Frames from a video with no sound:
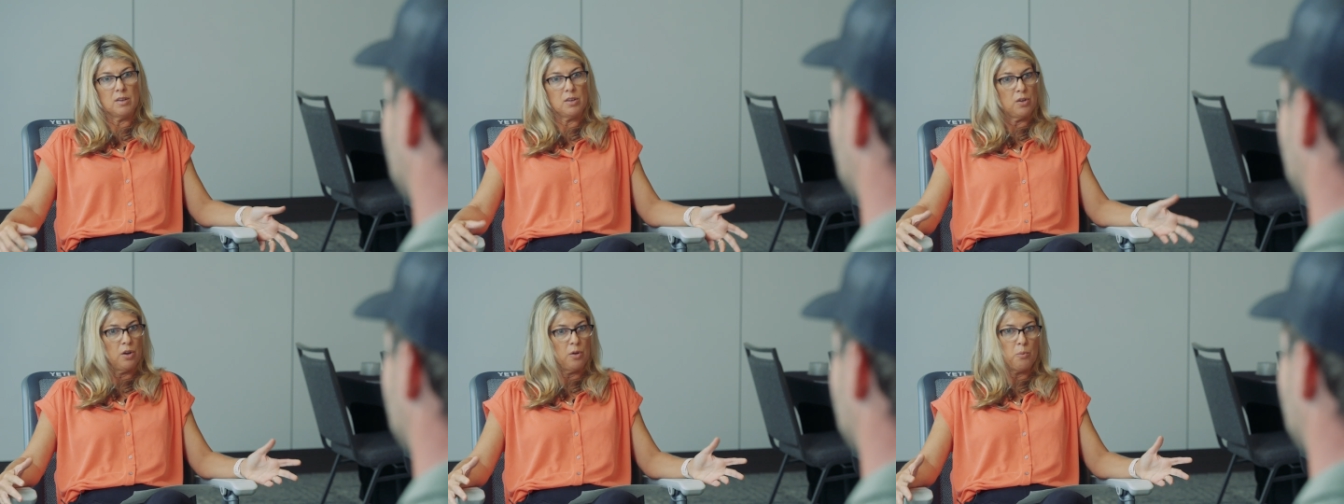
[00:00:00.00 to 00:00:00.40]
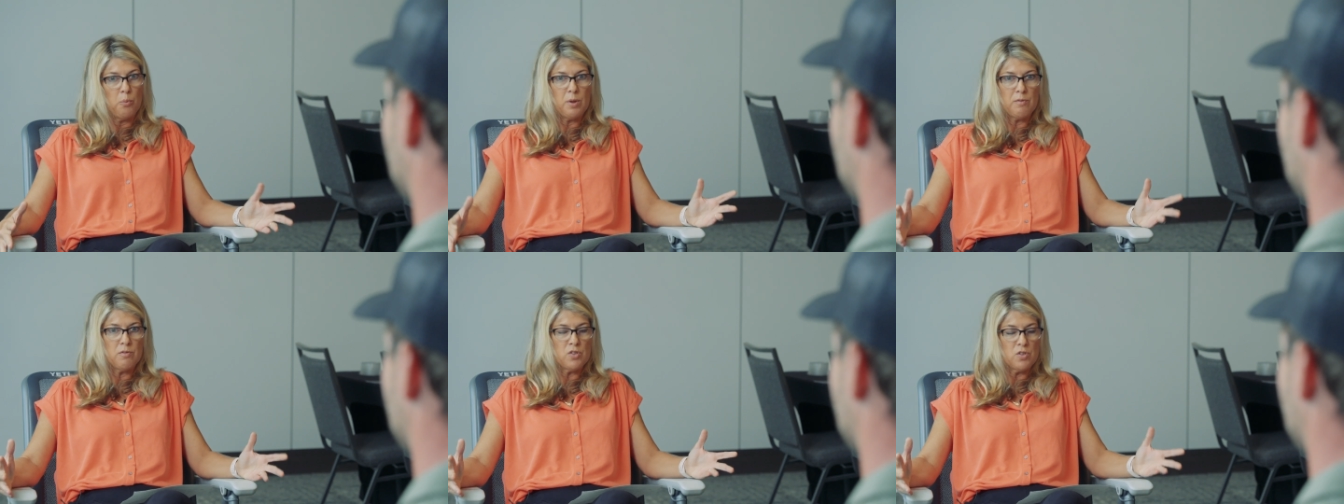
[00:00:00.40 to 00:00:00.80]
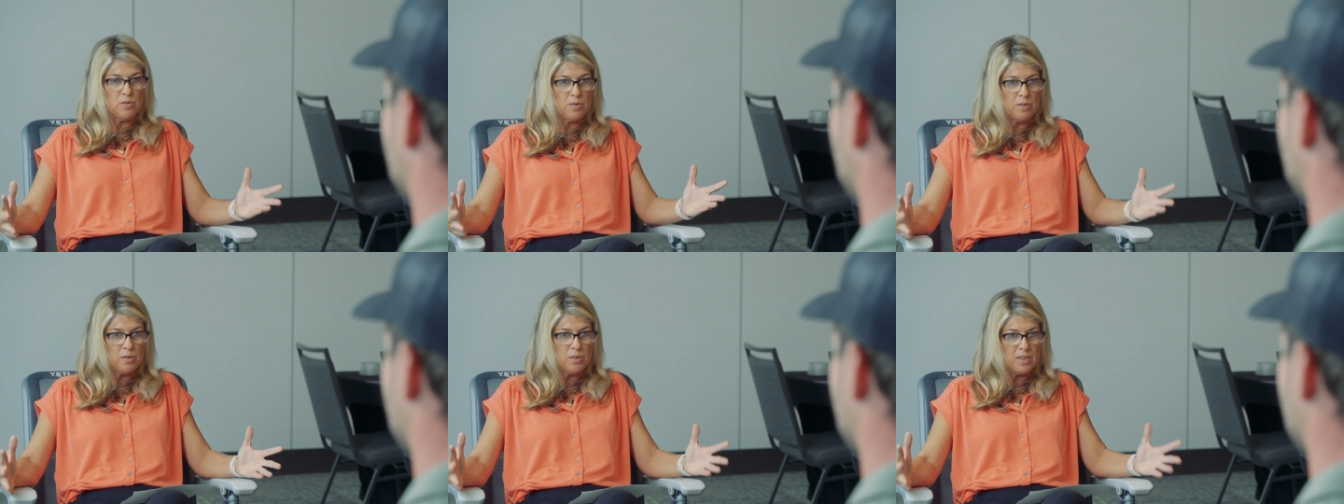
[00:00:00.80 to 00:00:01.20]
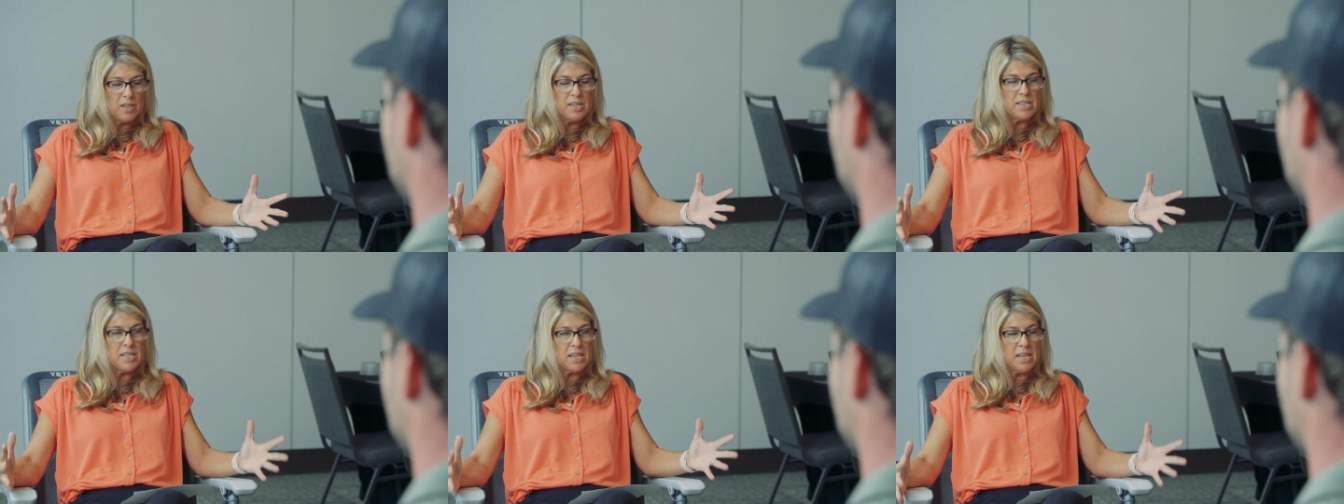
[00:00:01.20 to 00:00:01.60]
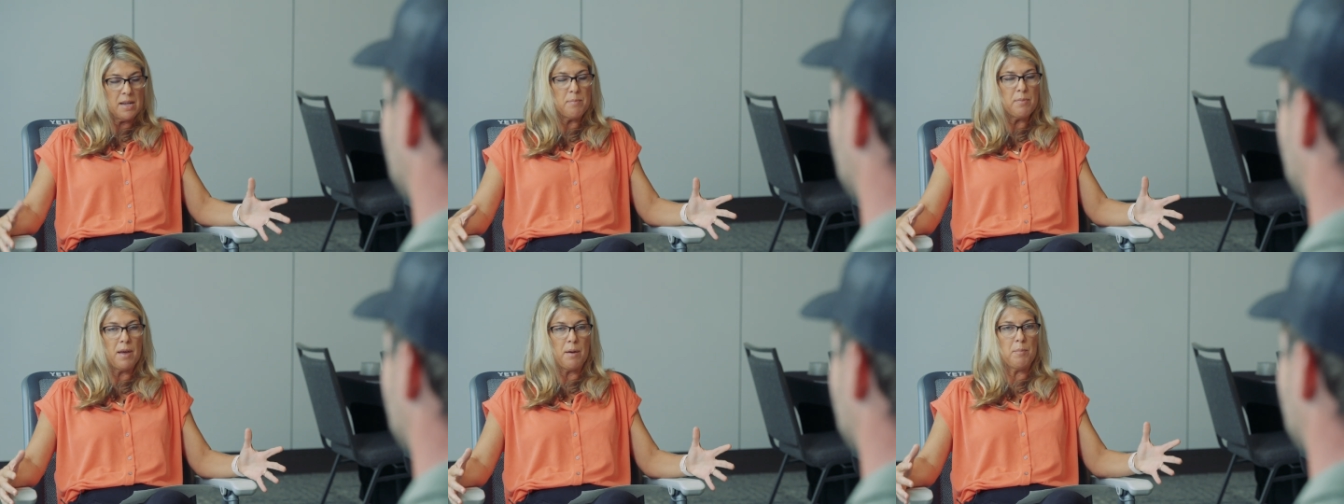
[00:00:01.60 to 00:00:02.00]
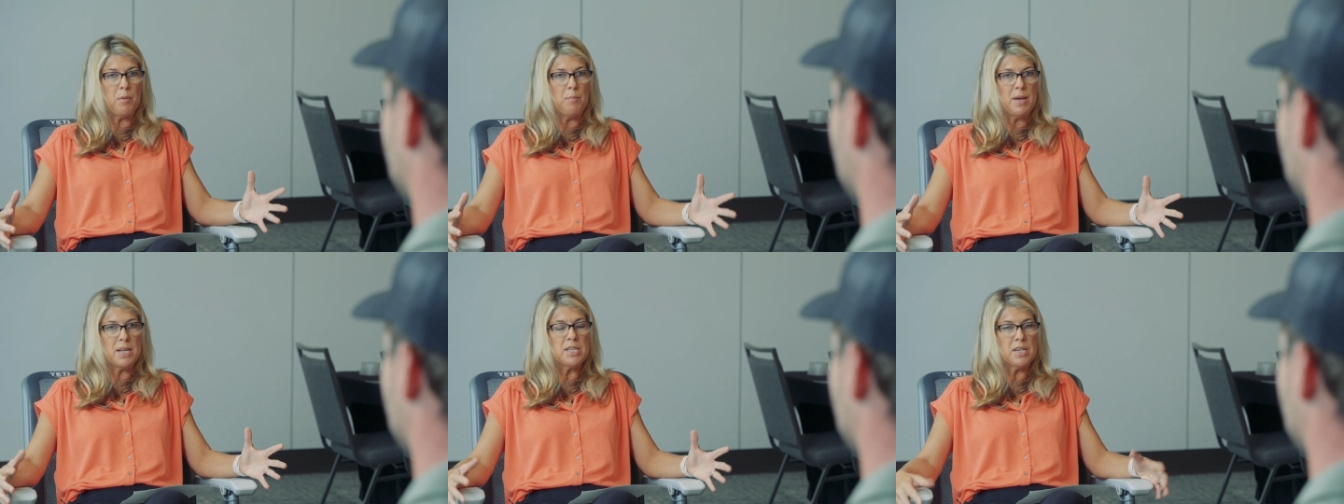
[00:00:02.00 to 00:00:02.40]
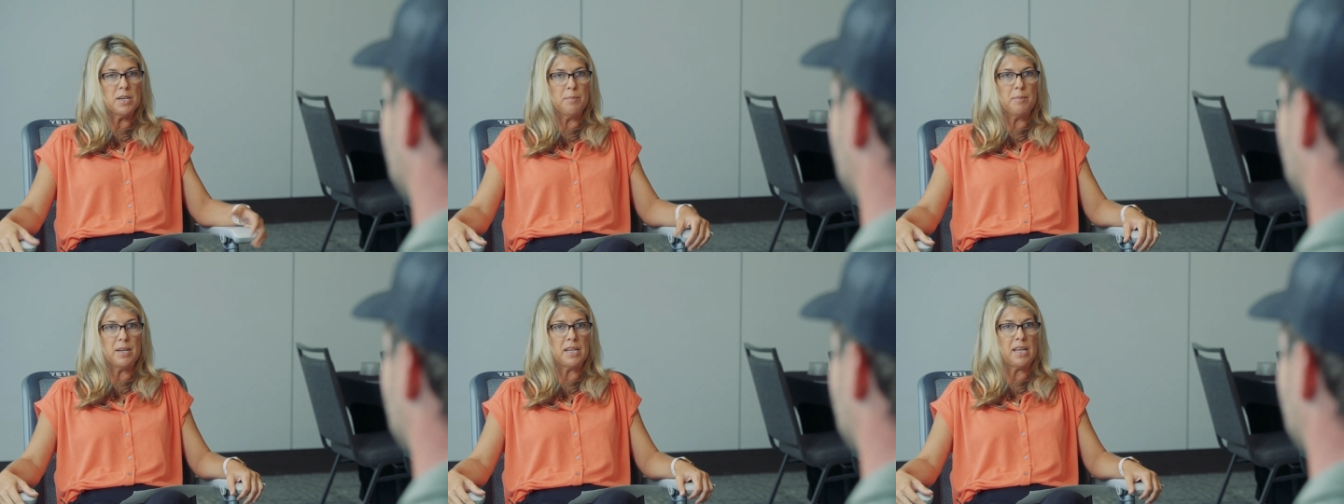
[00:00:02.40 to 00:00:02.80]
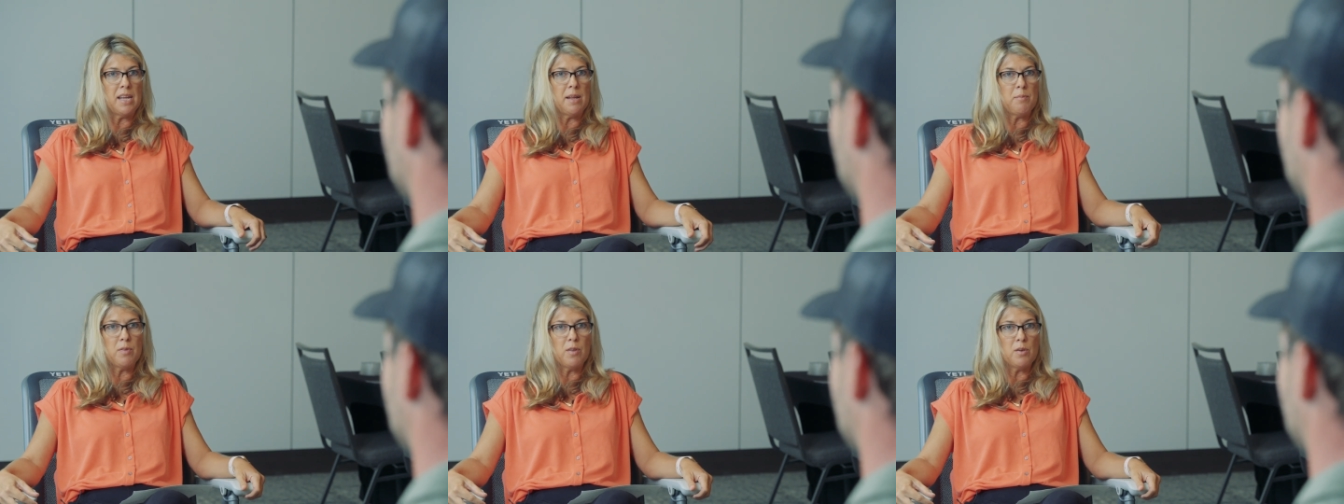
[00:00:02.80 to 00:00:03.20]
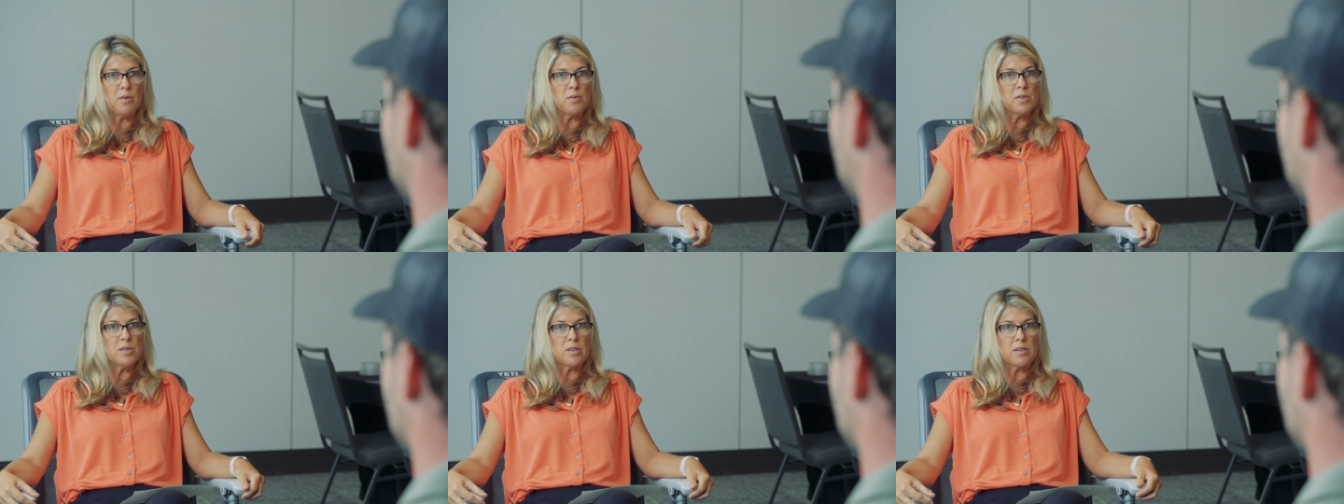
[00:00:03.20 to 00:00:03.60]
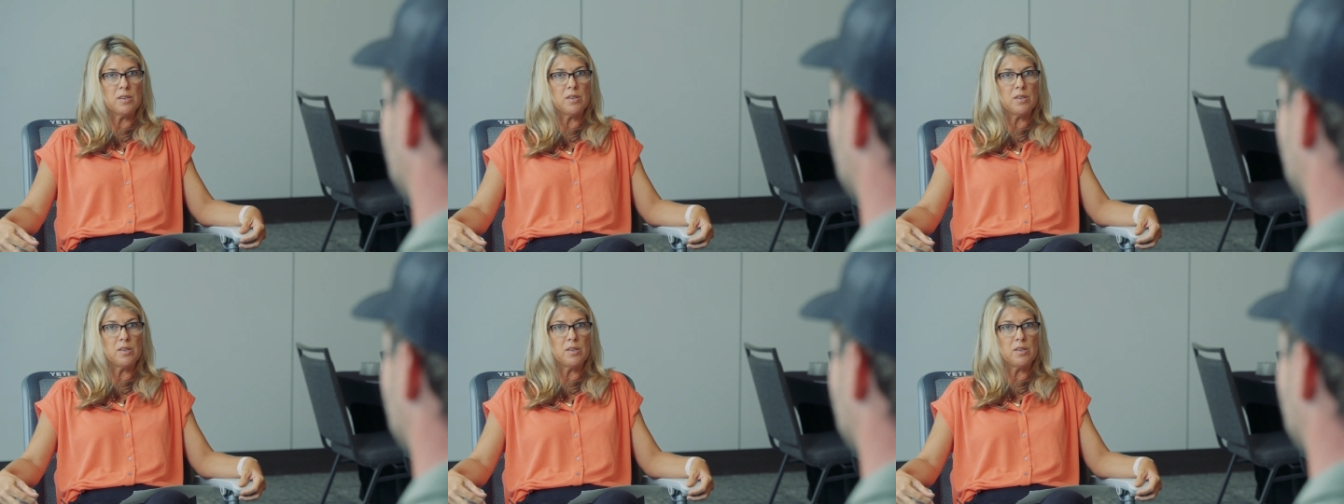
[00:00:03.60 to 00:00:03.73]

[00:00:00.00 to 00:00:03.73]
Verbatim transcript: you know, we need to keep that momentum and keep those,